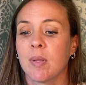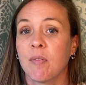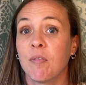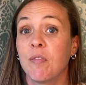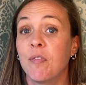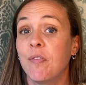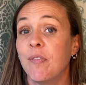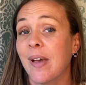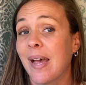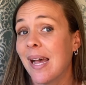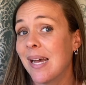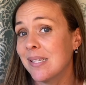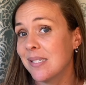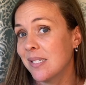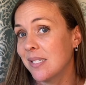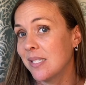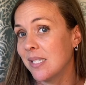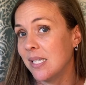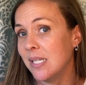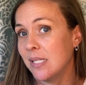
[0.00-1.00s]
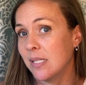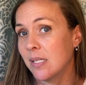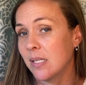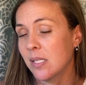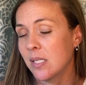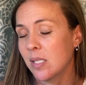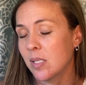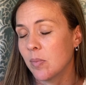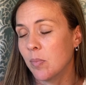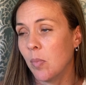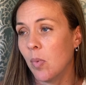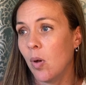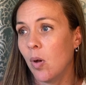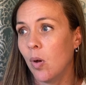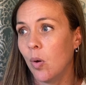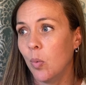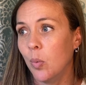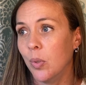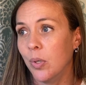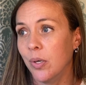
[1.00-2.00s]
Fast is a
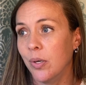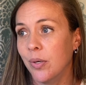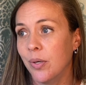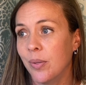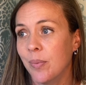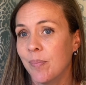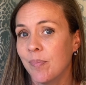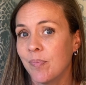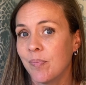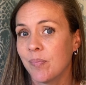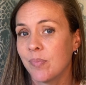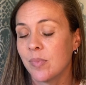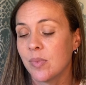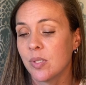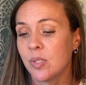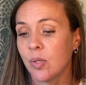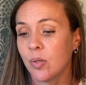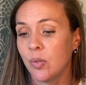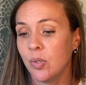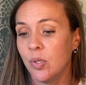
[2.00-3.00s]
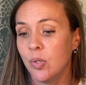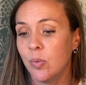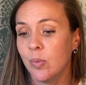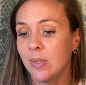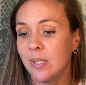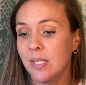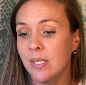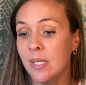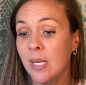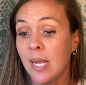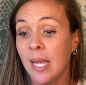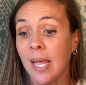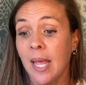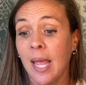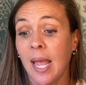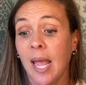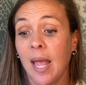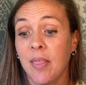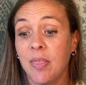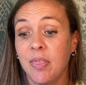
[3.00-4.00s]
small word. So you would,
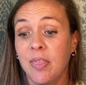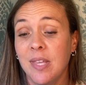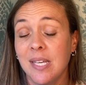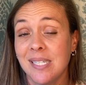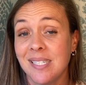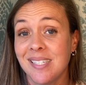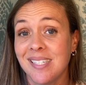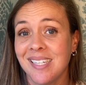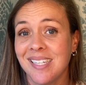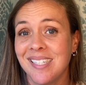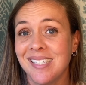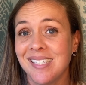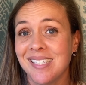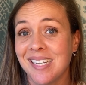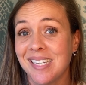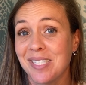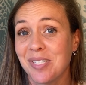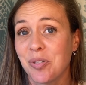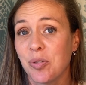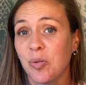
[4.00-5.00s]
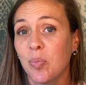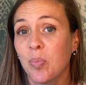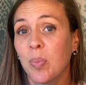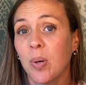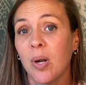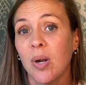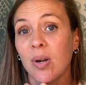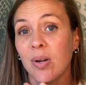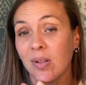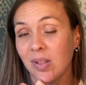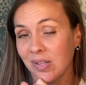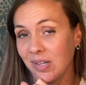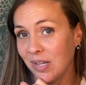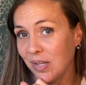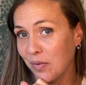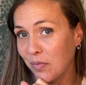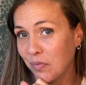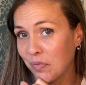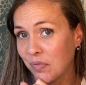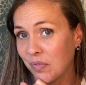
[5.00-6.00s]
and this is a
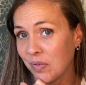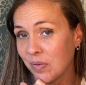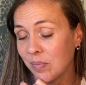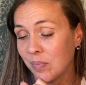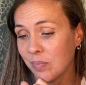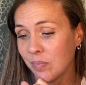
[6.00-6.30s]
superlative.